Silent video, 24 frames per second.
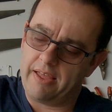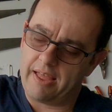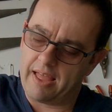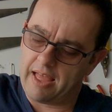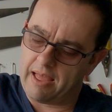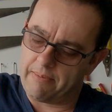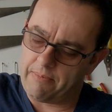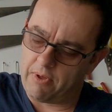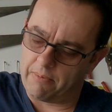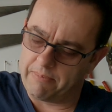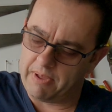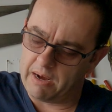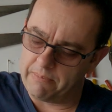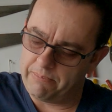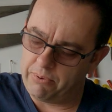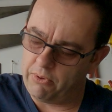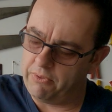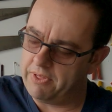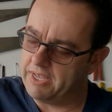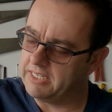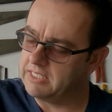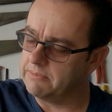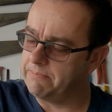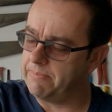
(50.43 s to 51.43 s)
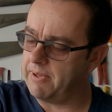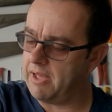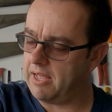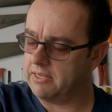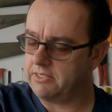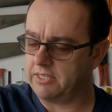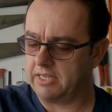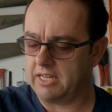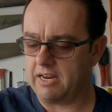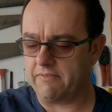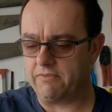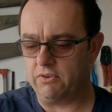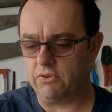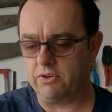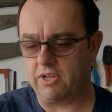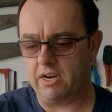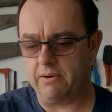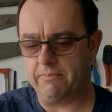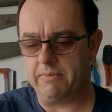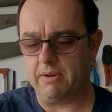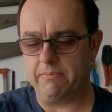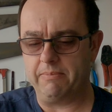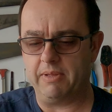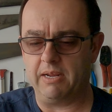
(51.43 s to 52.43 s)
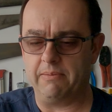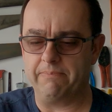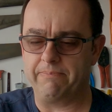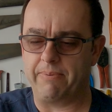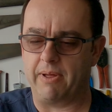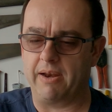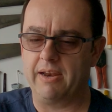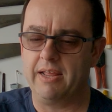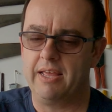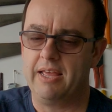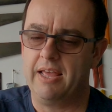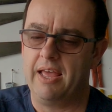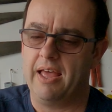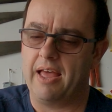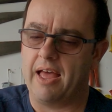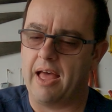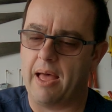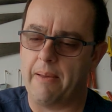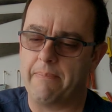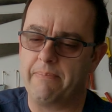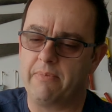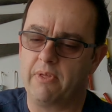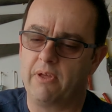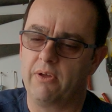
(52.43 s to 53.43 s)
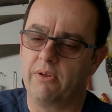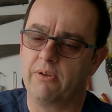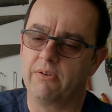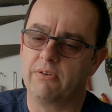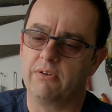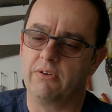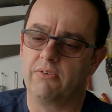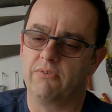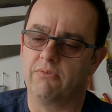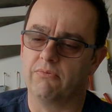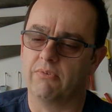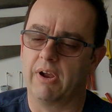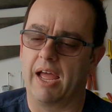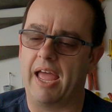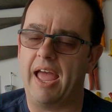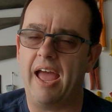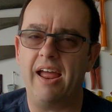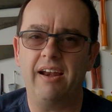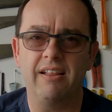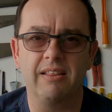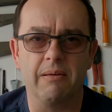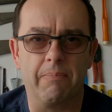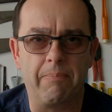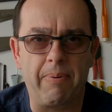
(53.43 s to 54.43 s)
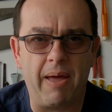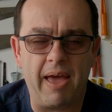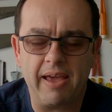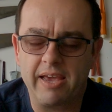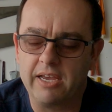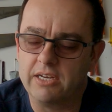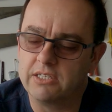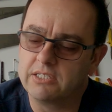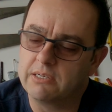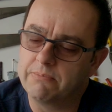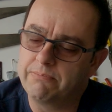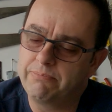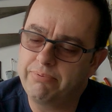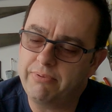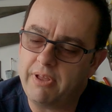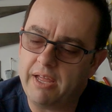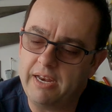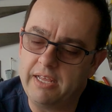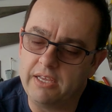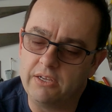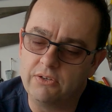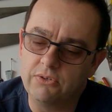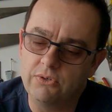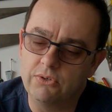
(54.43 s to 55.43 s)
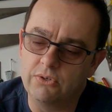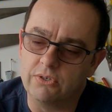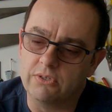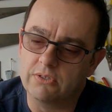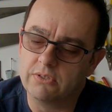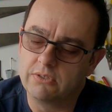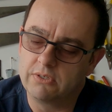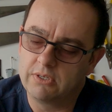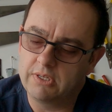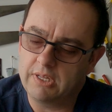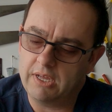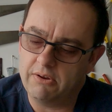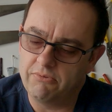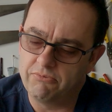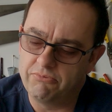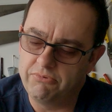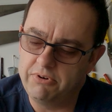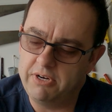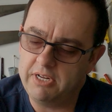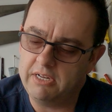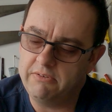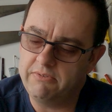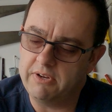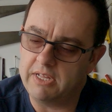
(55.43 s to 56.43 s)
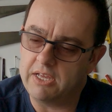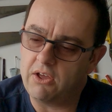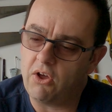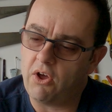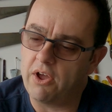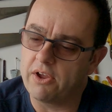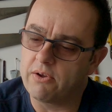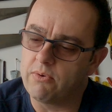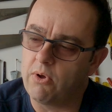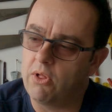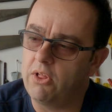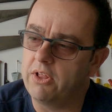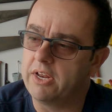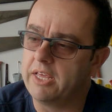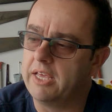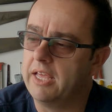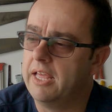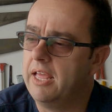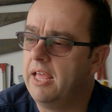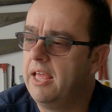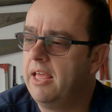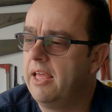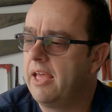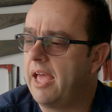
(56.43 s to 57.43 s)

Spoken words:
I'm going to pull these apart so you can have a look at them in a minute. But out of the package, they're bloody good. They're really, really high quality.